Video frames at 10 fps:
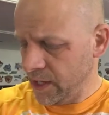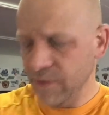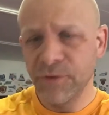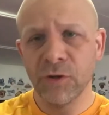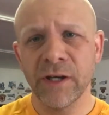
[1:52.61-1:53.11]

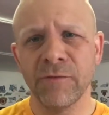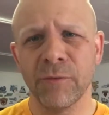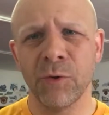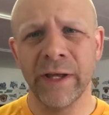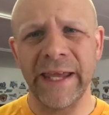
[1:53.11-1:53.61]
If you're looking
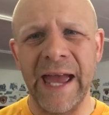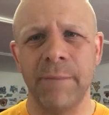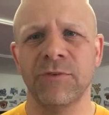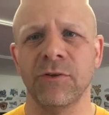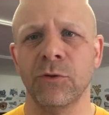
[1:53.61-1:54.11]
for more like
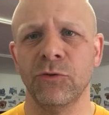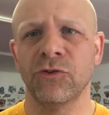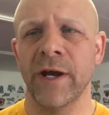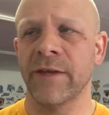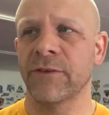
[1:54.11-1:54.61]
absolute
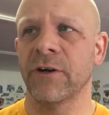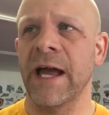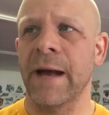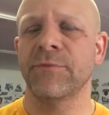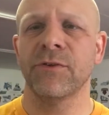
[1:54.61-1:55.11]
strength or
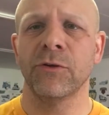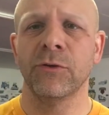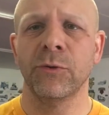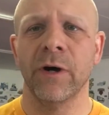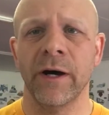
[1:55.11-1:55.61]

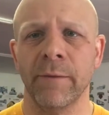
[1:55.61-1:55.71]
absolute